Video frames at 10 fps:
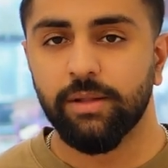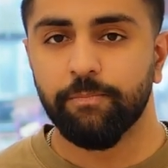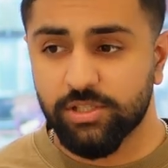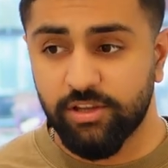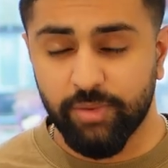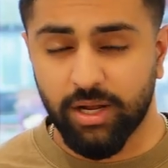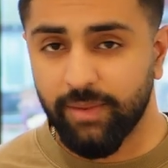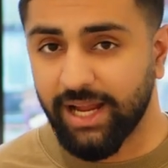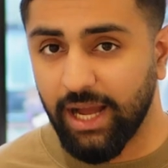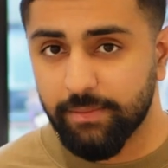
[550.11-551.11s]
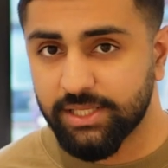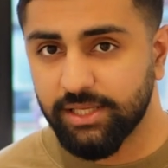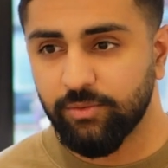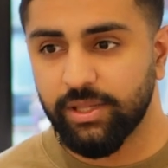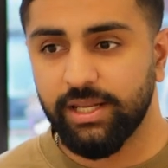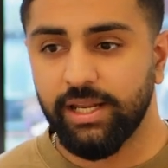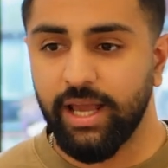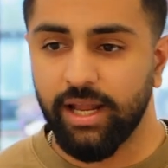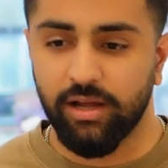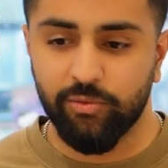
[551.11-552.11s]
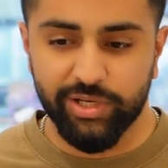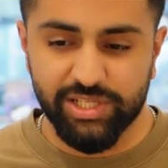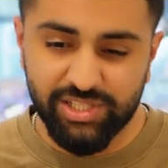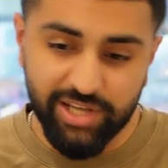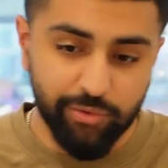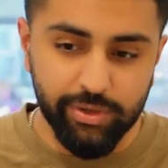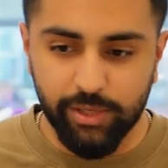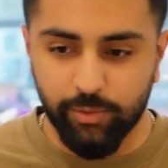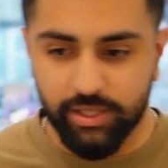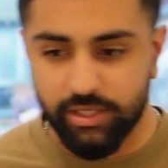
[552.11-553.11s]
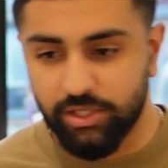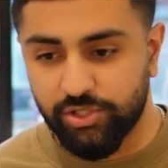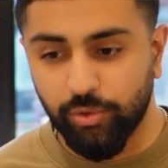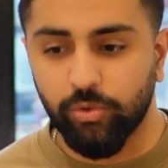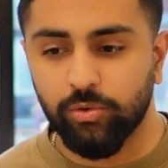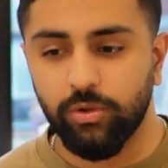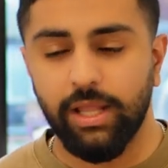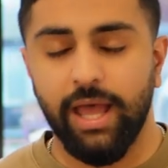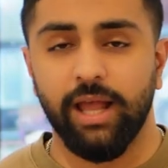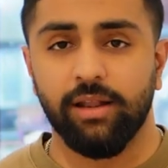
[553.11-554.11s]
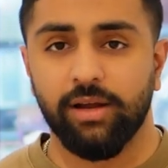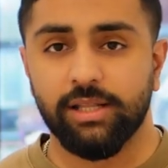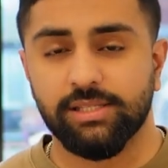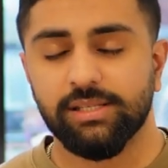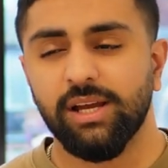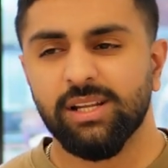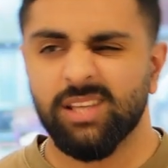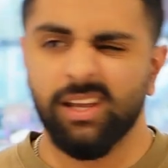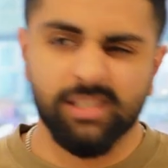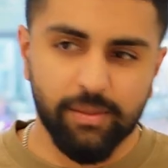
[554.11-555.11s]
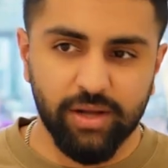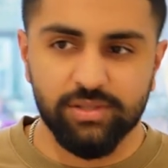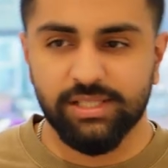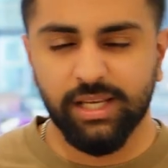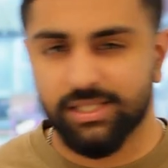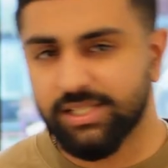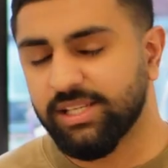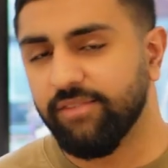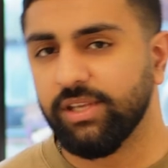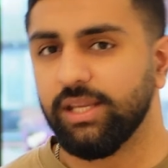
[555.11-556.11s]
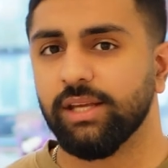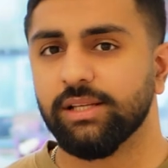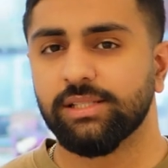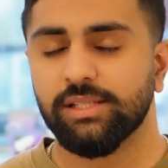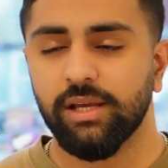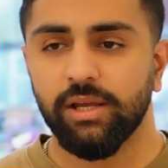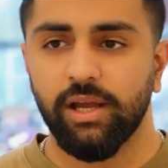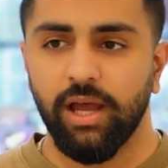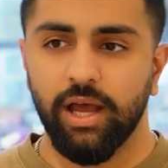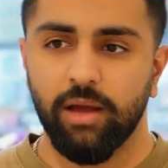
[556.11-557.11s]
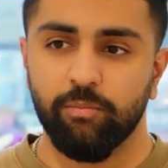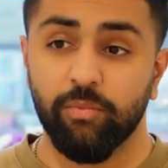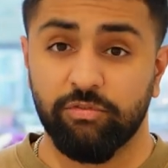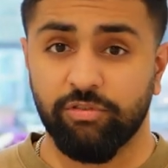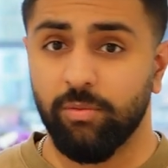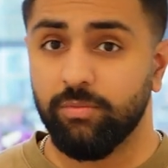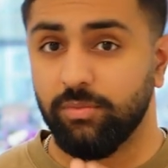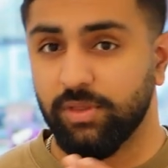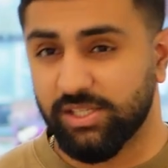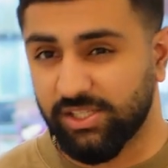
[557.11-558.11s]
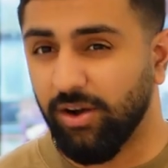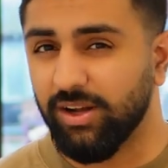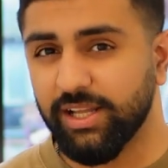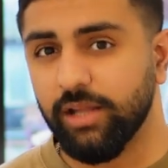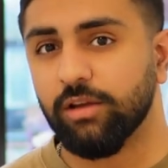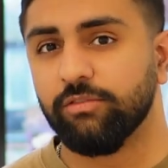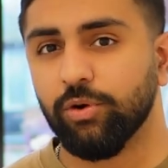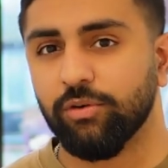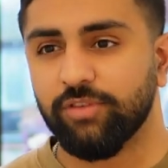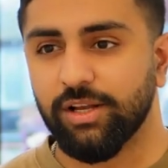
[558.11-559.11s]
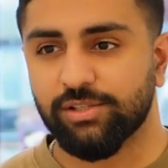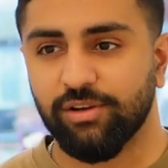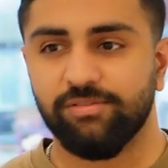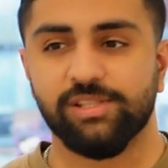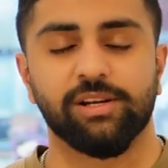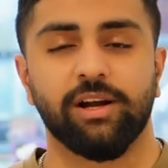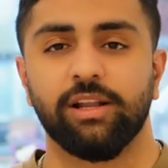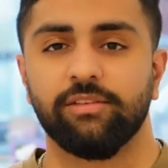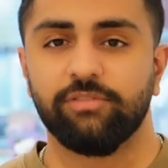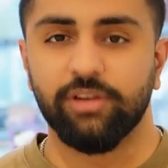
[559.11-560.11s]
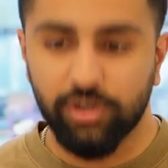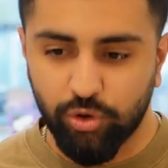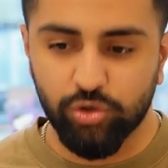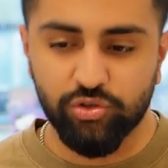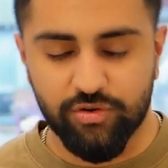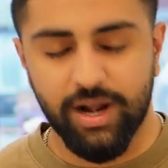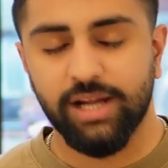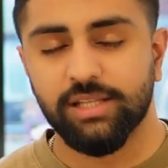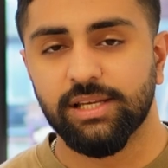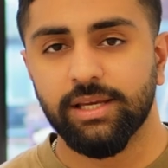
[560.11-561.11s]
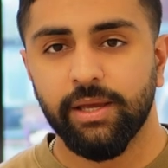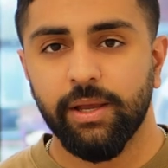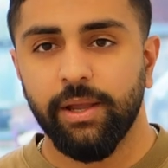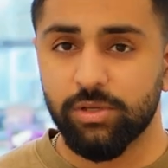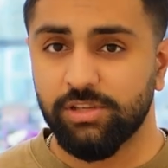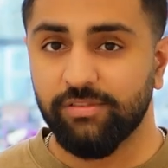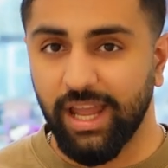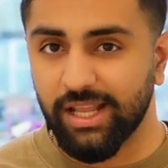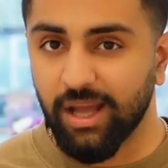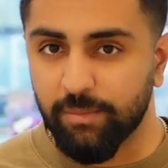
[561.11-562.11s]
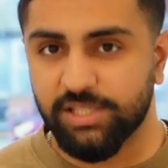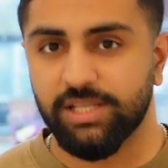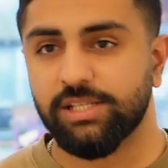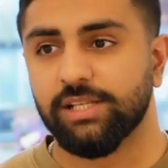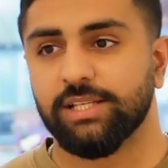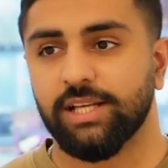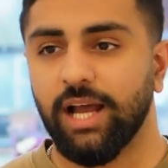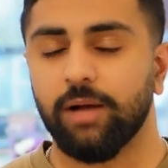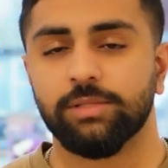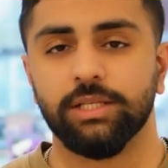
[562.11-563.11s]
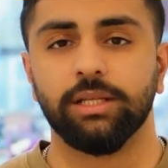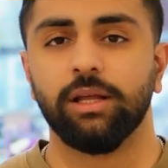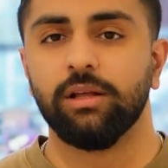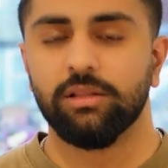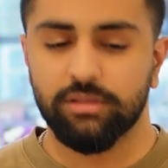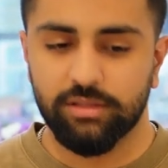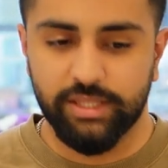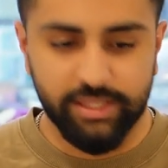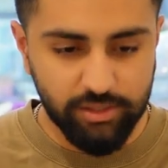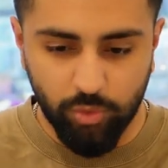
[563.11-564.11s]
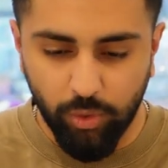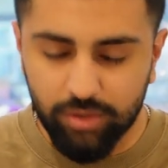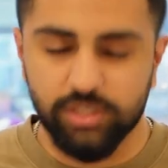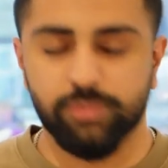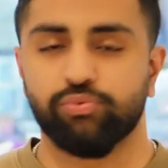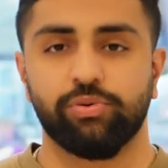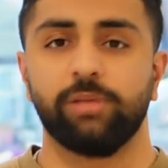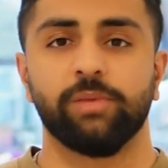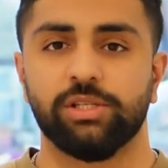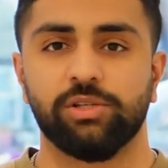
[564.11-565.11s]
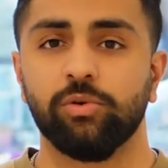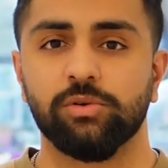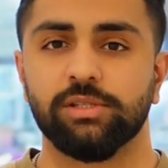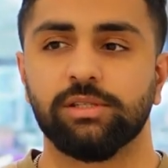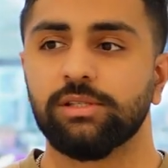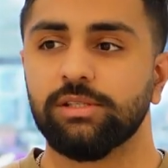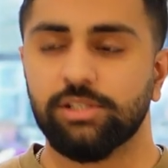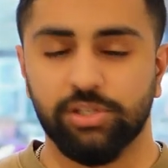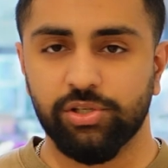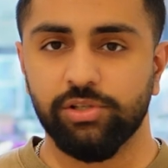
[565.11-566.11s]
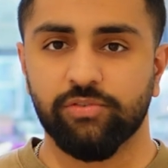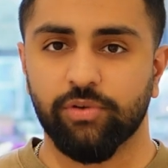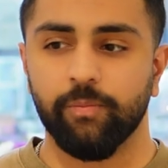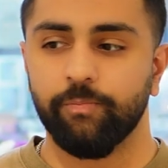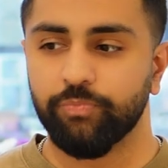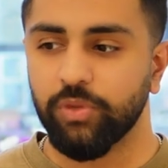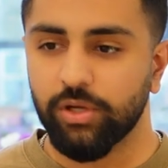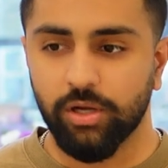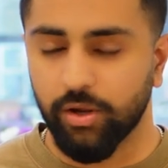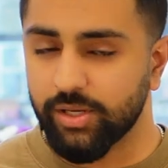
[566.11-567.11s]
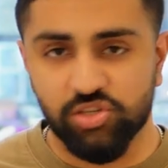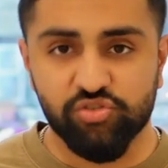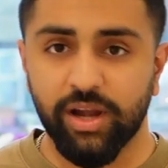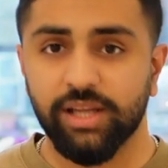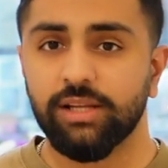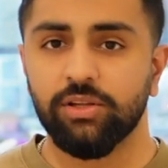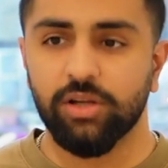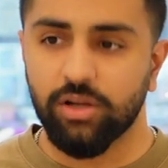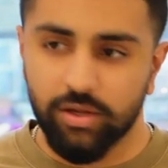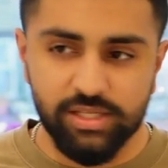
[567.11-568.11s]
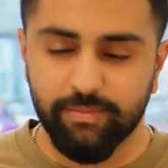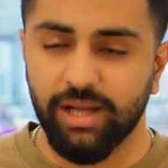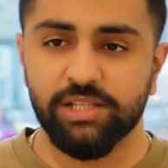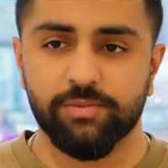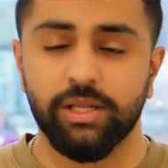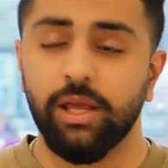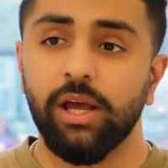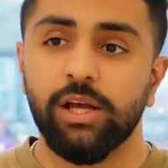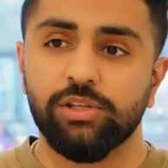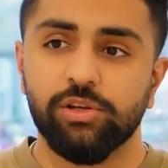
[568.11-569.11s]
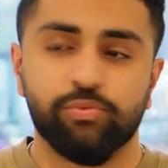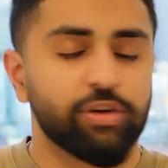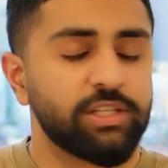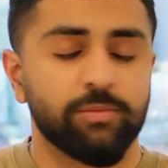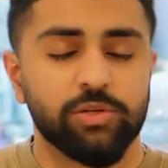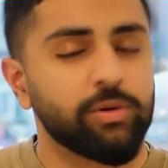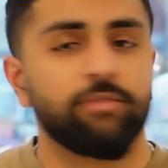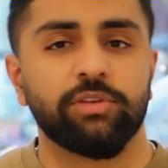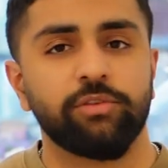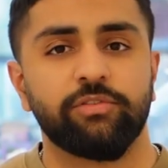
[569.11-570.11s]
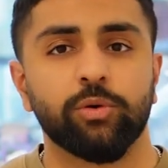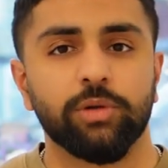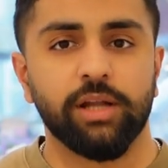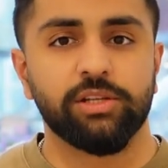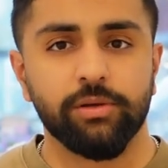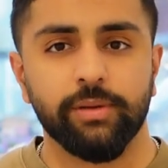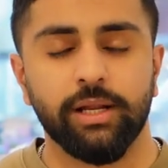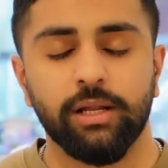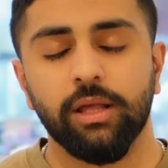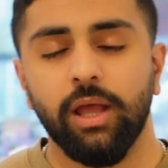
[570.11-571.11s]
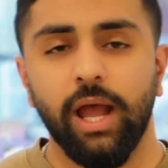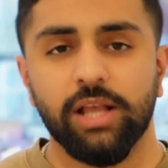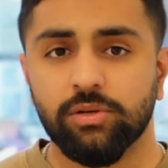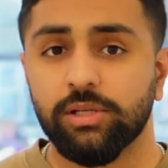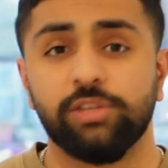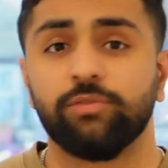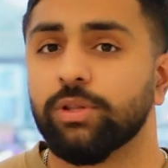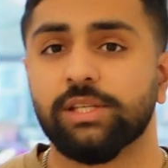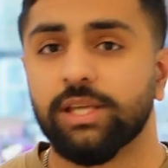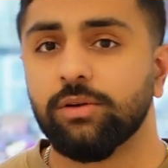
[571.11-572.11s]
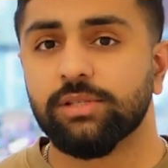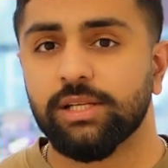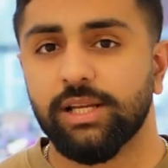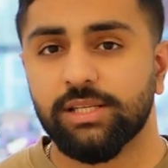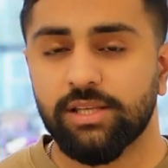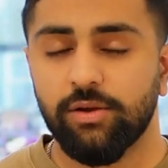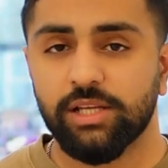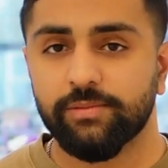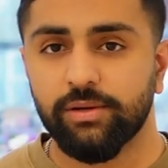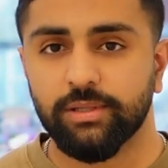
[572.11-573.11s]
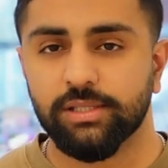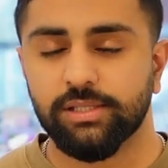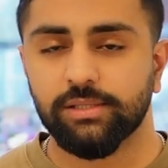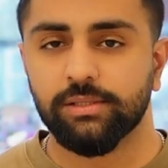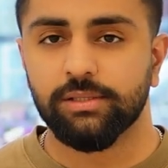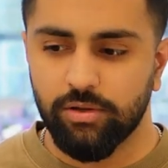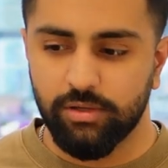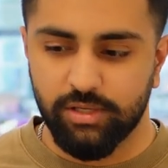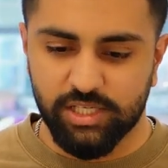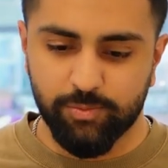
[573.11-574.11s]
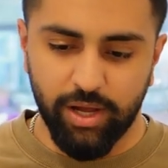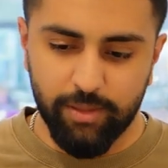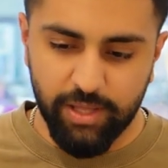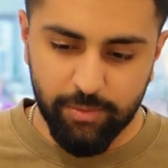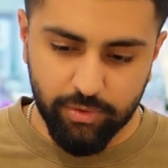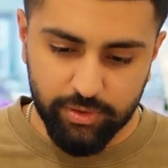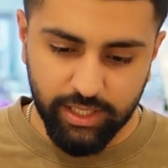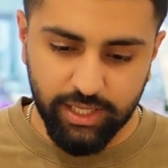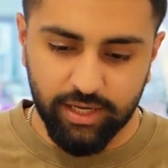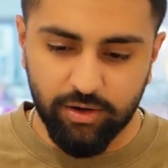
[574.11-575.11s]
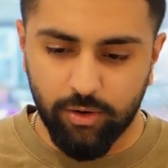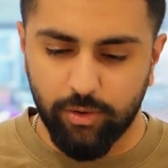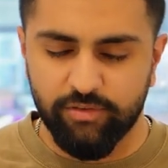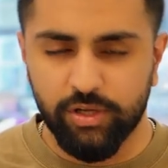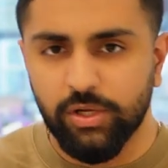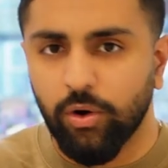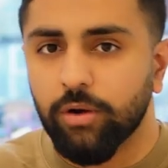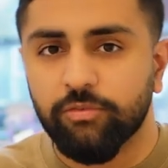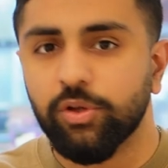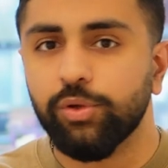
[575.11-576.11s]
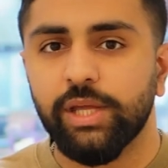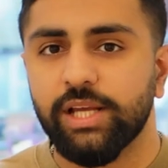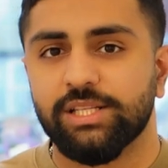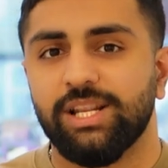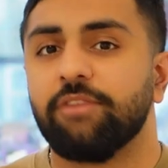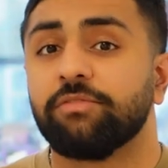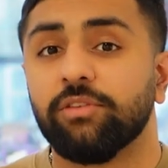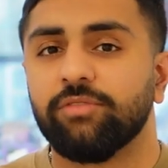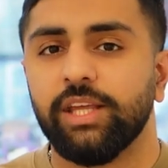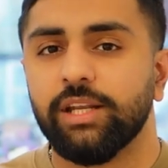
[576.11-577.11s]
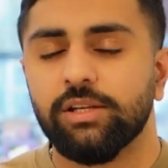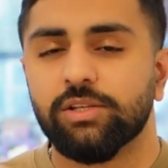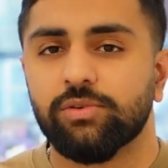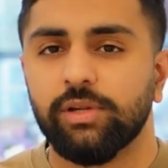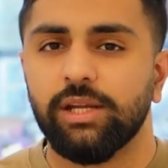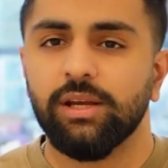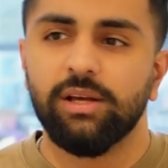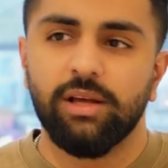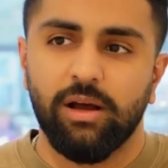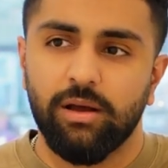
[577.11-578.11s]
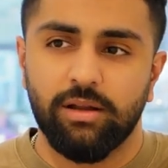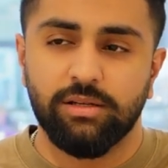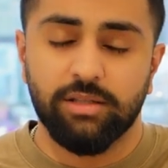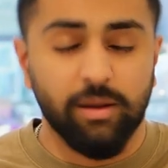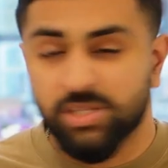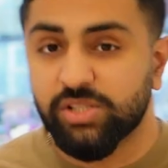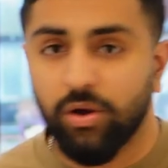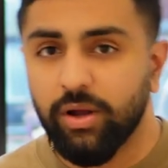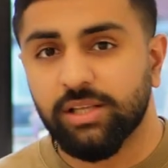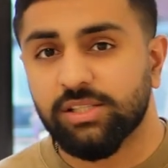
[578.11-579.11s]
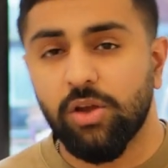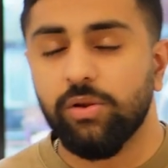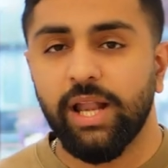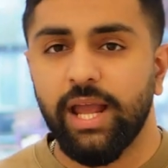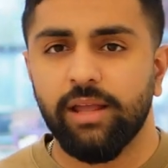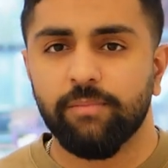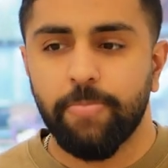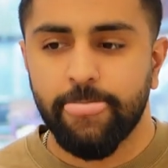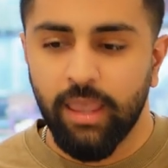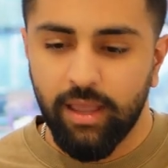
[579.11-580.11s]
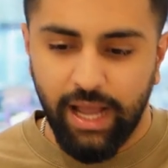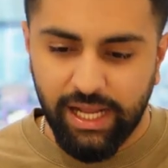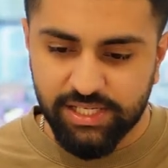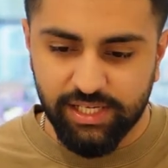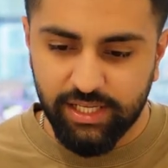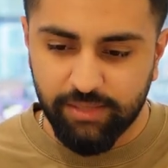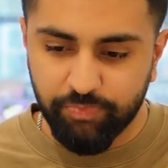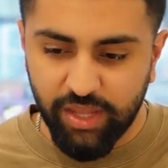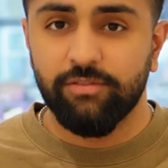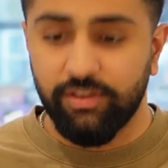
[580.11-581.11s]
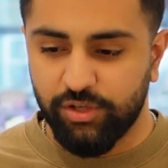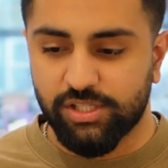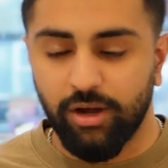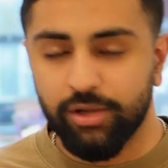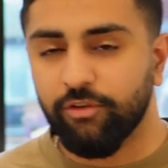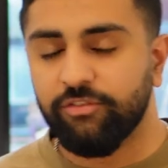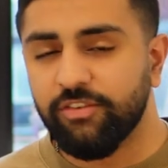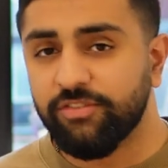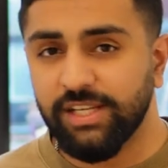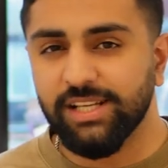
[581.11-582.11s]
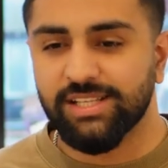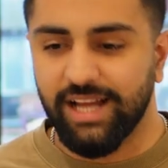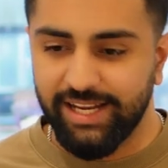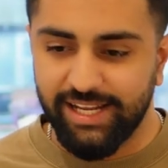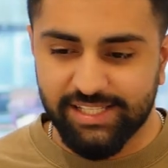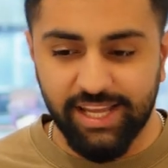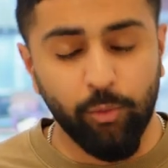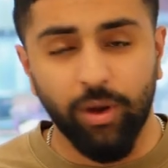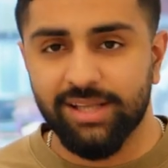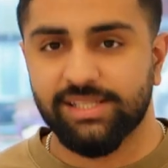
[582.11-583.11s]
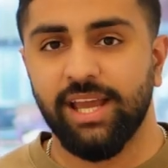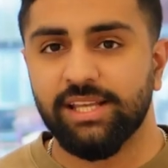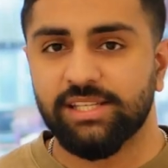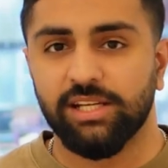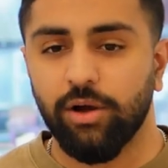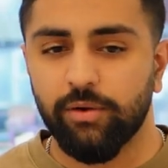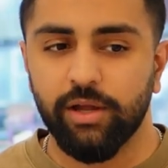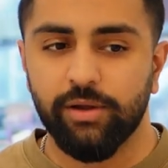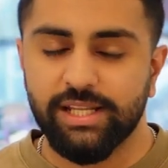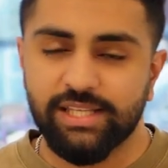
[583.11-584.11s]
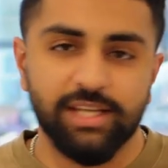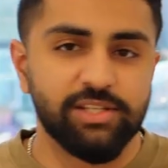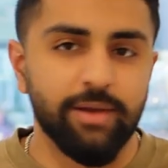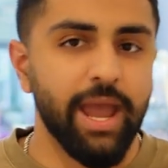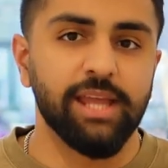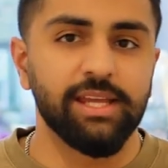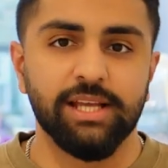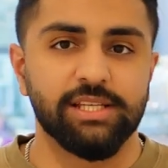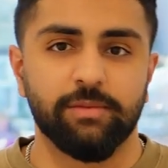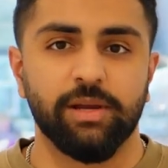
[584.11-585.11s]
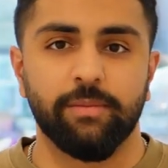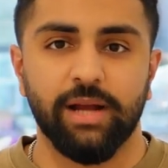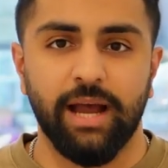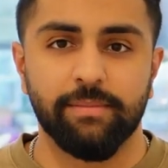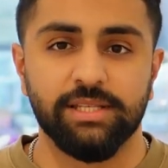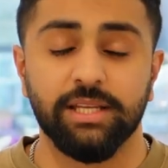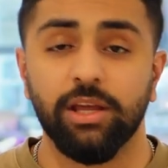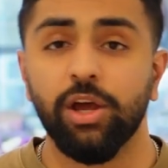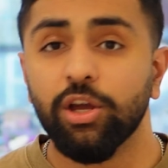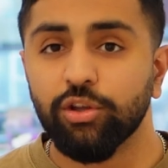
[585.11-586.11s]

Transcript: And once you become a captain within an airline, which generally within the short haul airlines takes about 6 to 7 years from the start date of your first officer kind of contract. But once you've gained that position as a captain, the world is pretty much yours to choose from. You can go into training, you can go into management, do pretty much whatever you feel like doing, as long as you've got the skills and necessary experience. So despite people thinking, oh, I've only got a few years left of the industry and I'm starting so late, actually, even if you start in your 50s, and let's say worst case scenario, it takes you 8 years to become a captain.